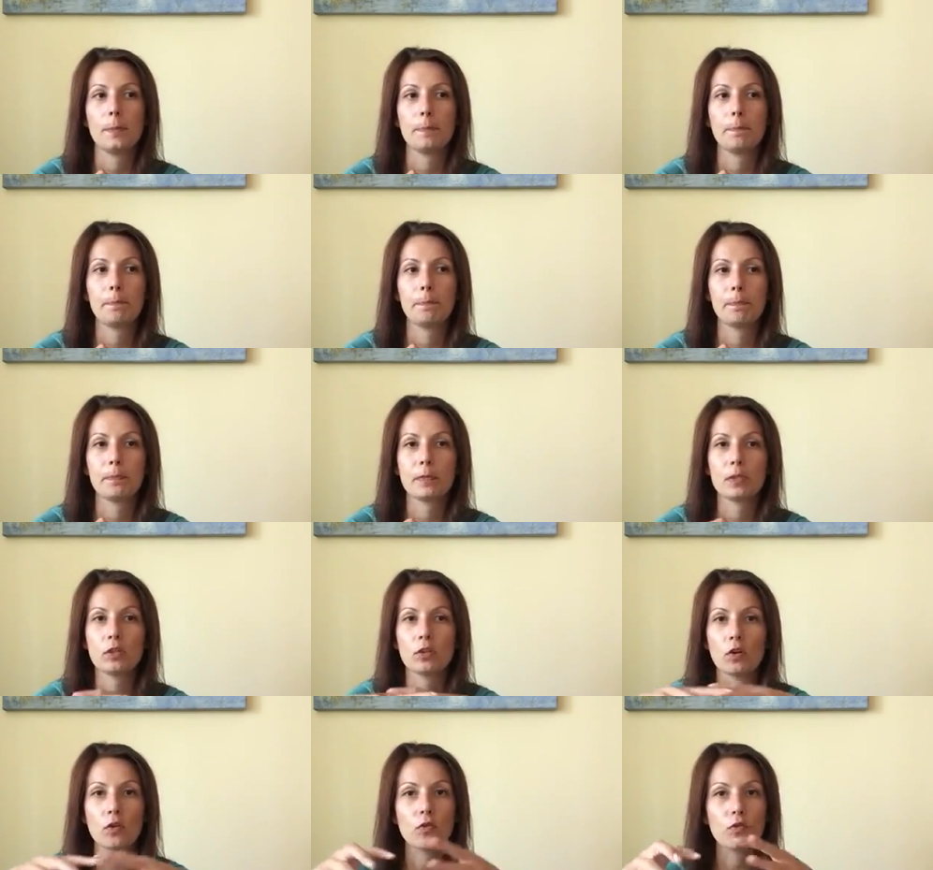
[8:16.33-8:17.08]

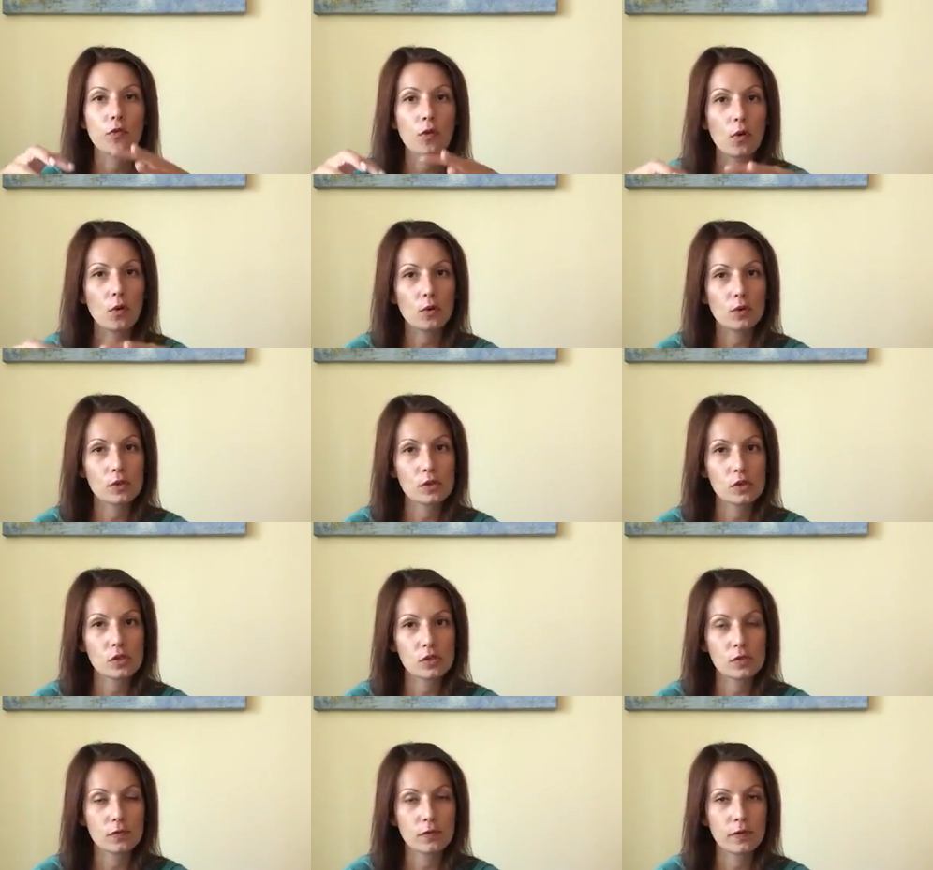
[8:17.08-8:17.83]
You know,
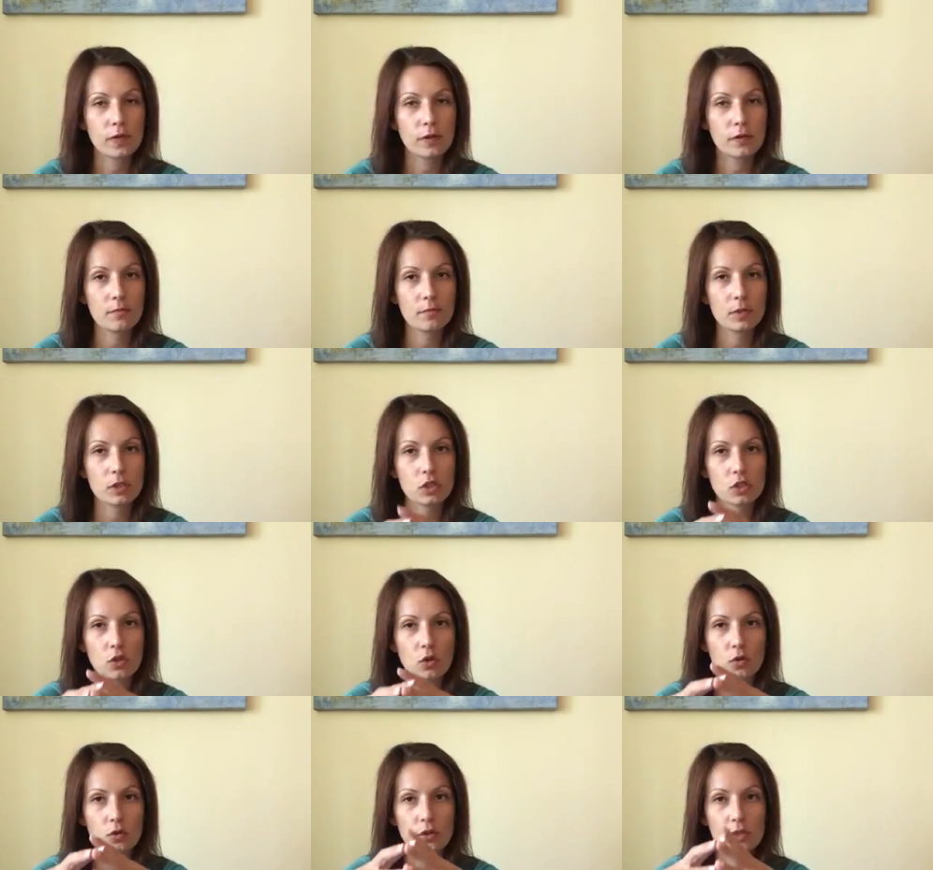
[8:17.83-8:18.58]
focus very
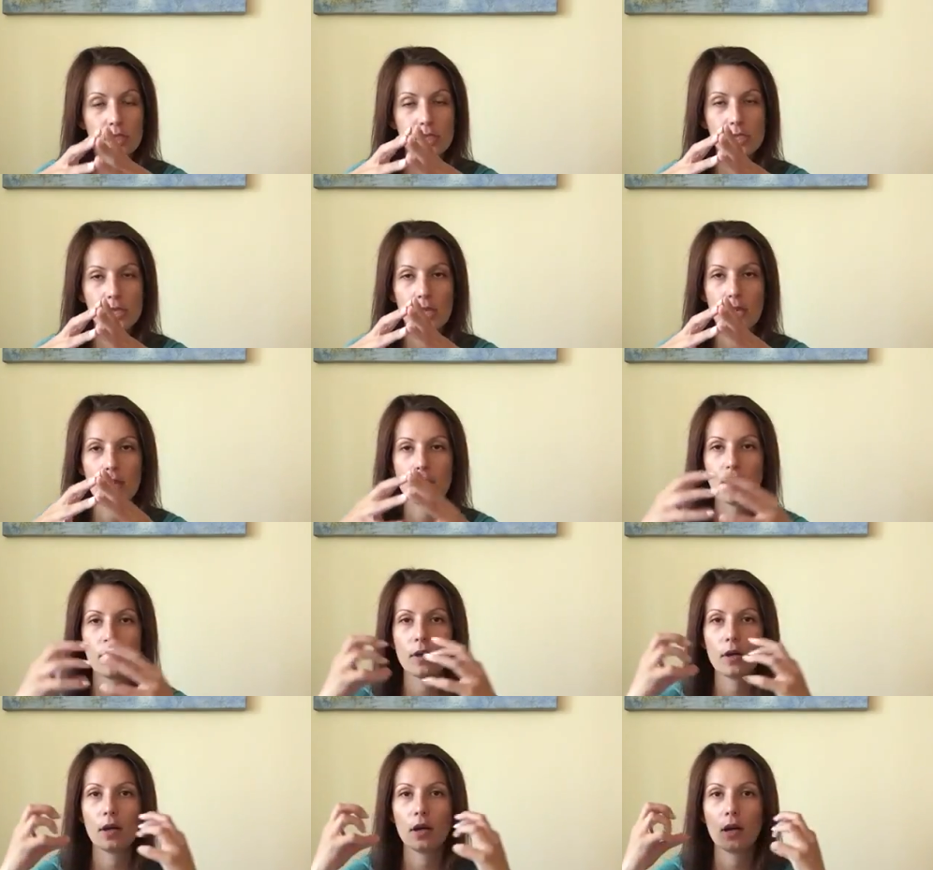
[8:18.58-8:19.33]
much on this
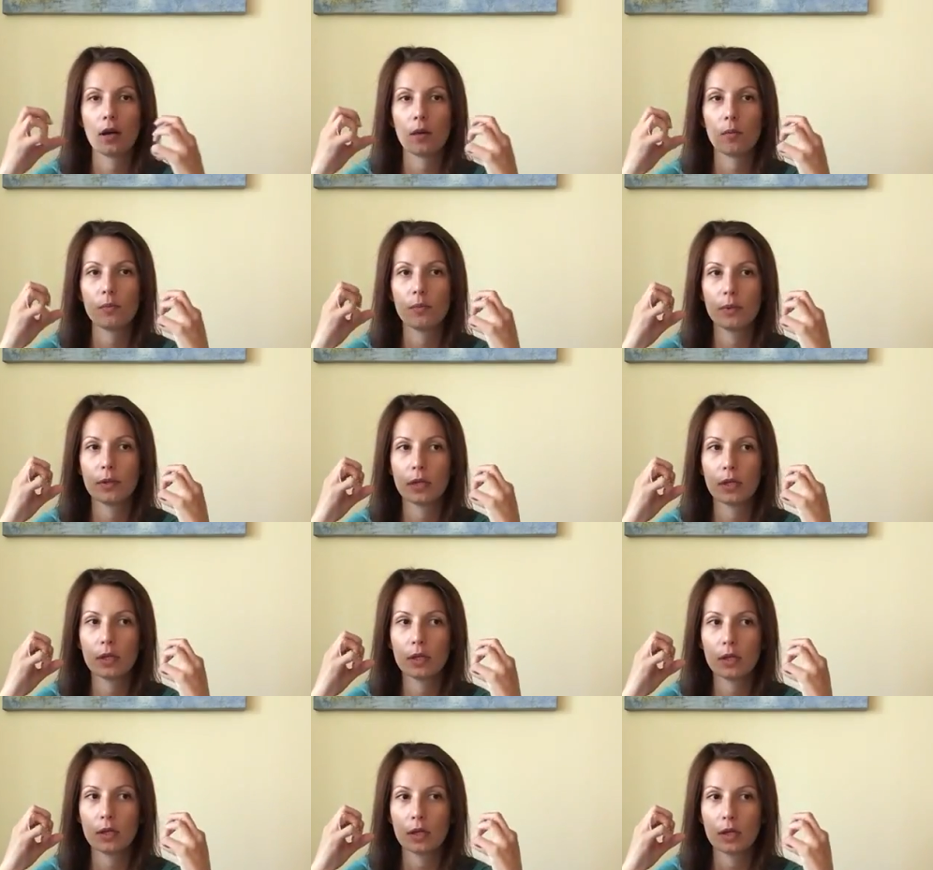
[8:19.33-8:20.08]
area,
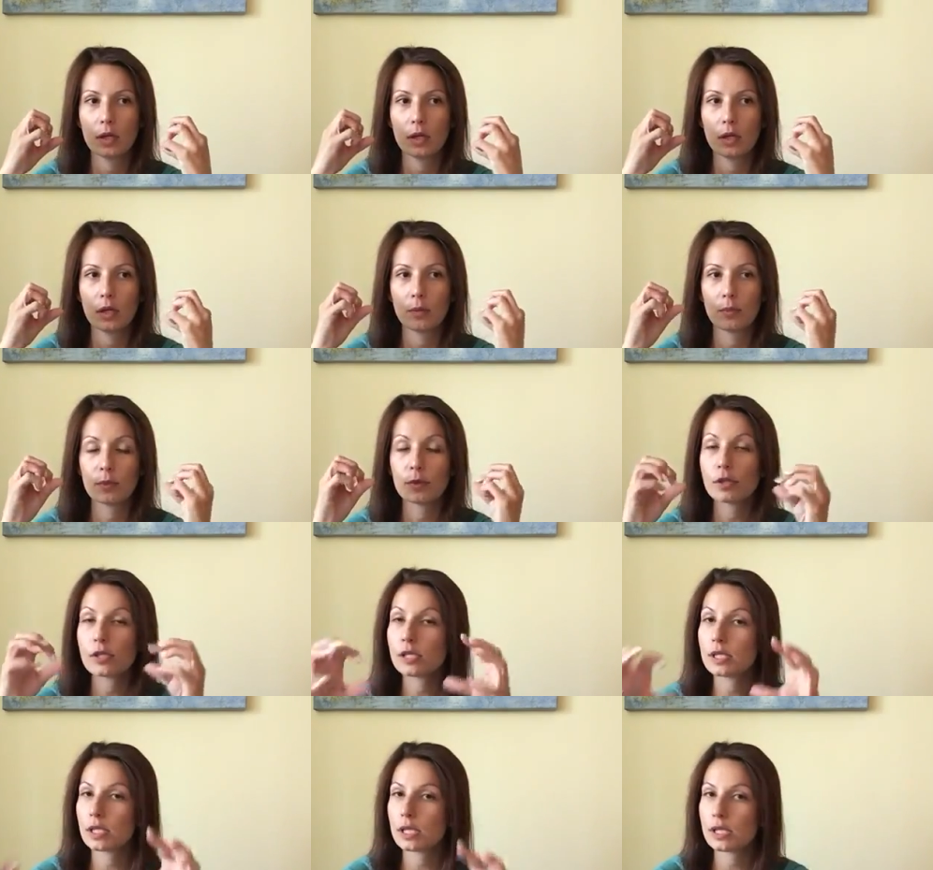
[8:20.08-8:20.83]
be
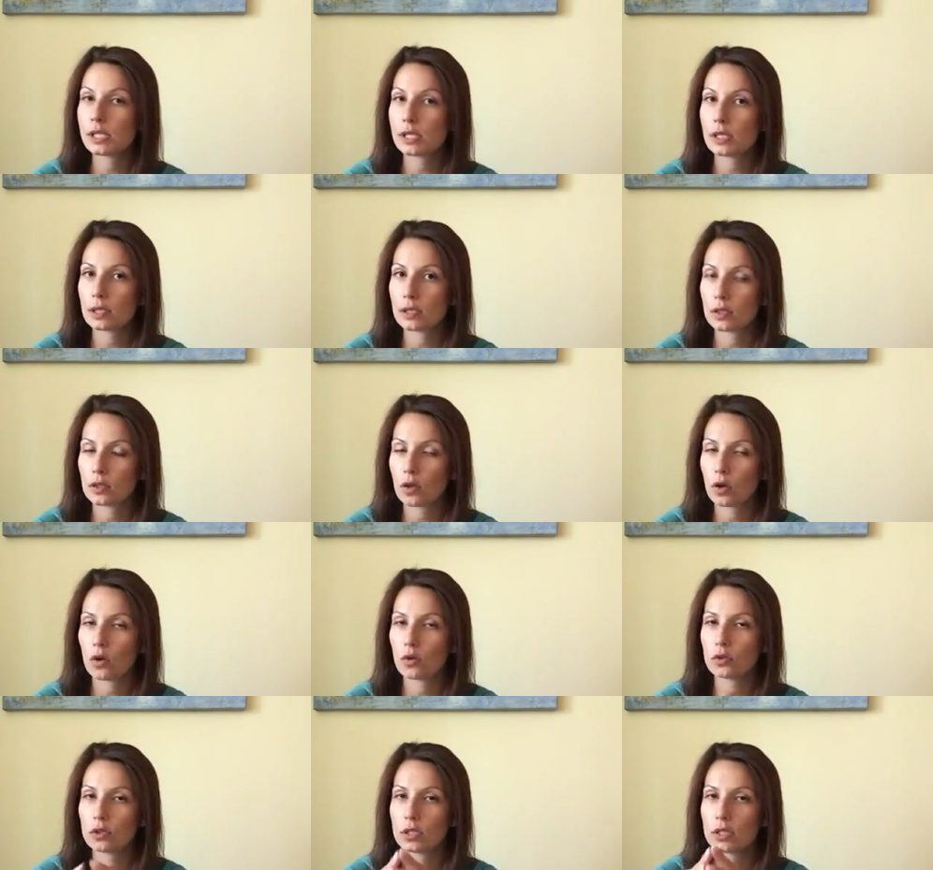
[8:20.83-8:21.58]
persistent
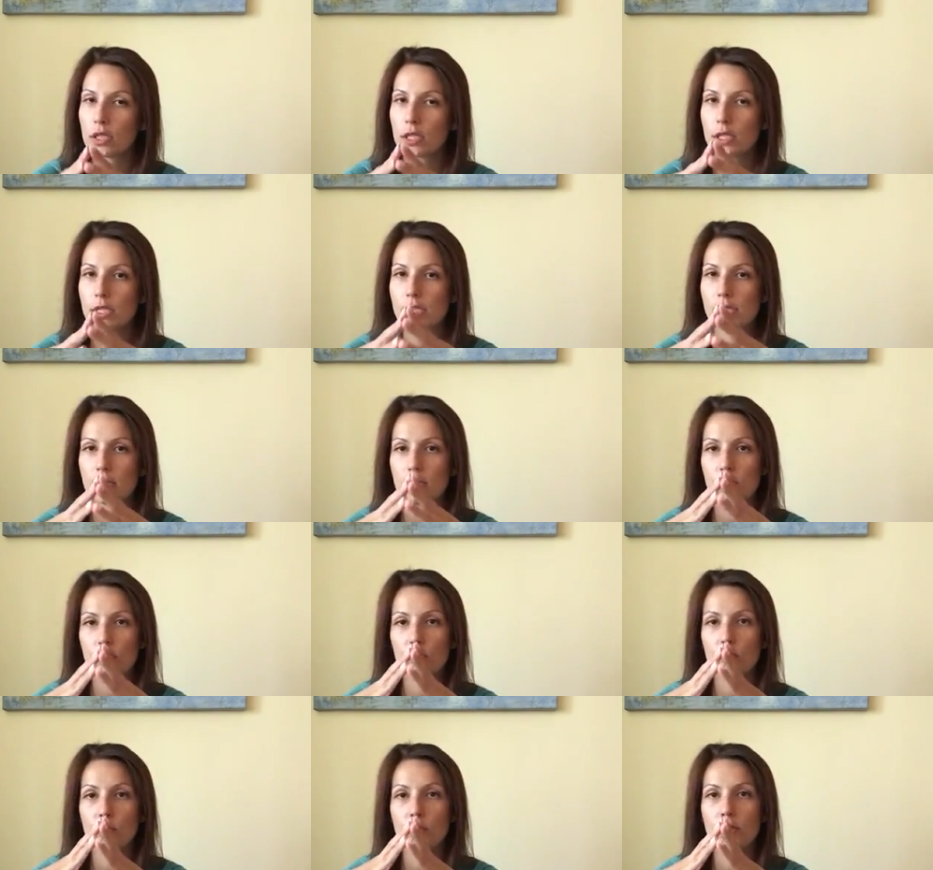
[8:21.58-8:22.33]
on the things
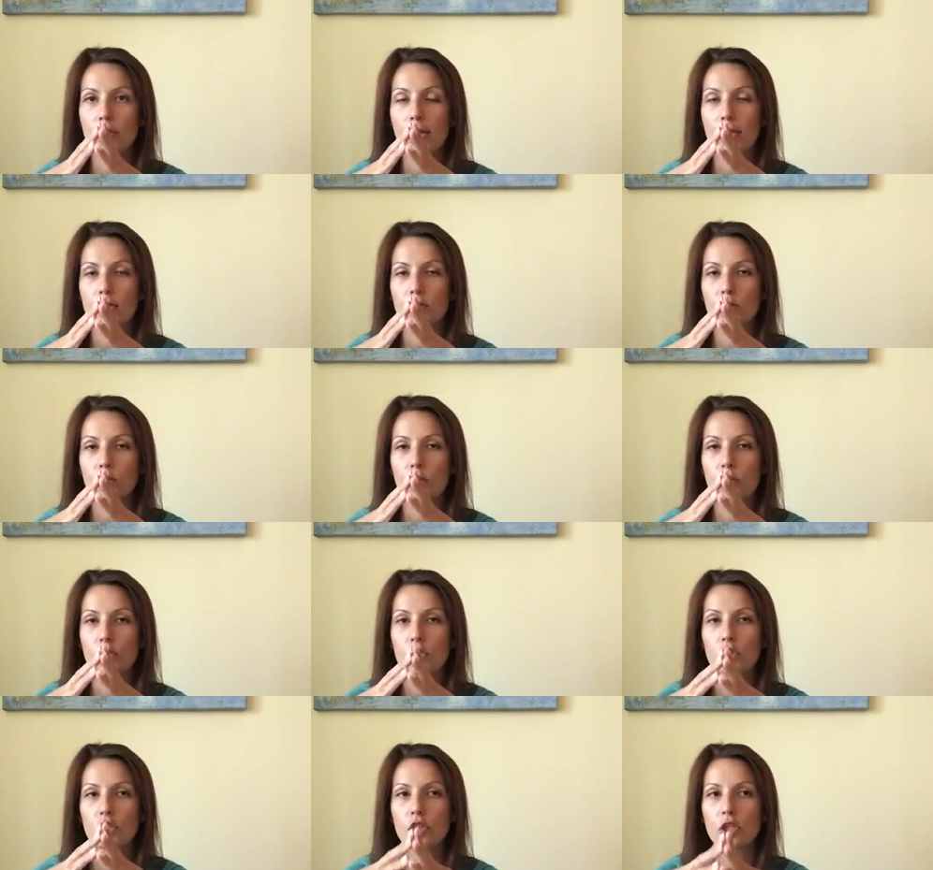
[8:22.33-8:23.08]
that you would like
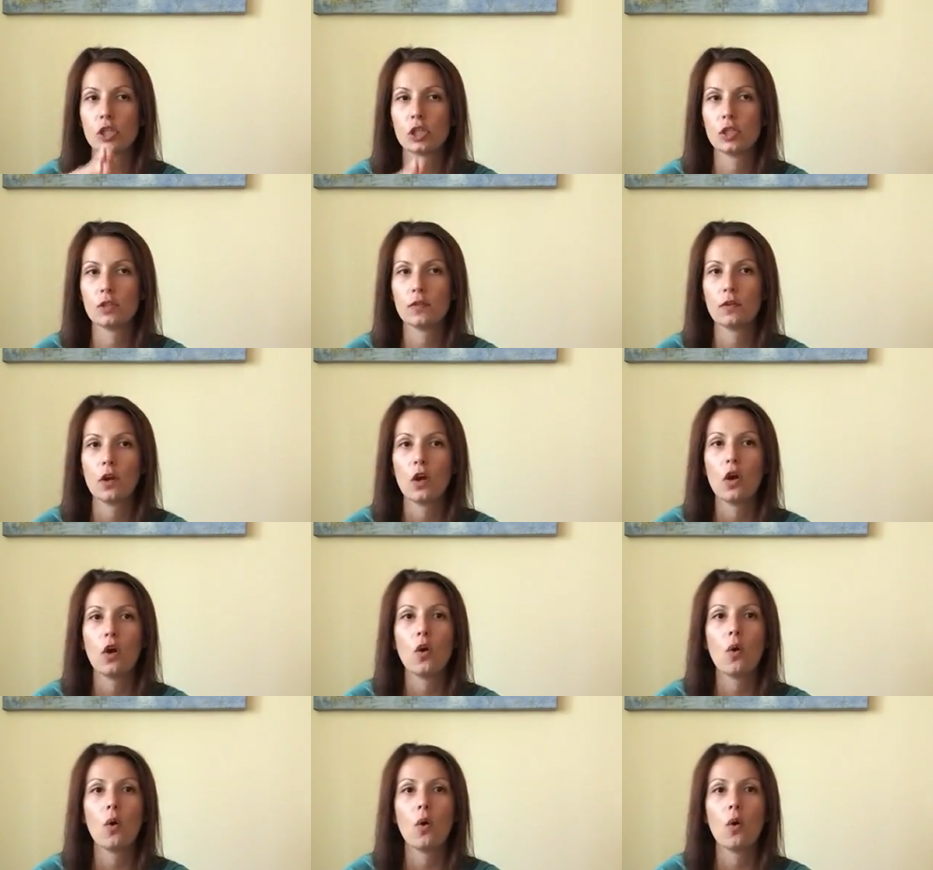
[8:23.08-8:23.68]
to achieve,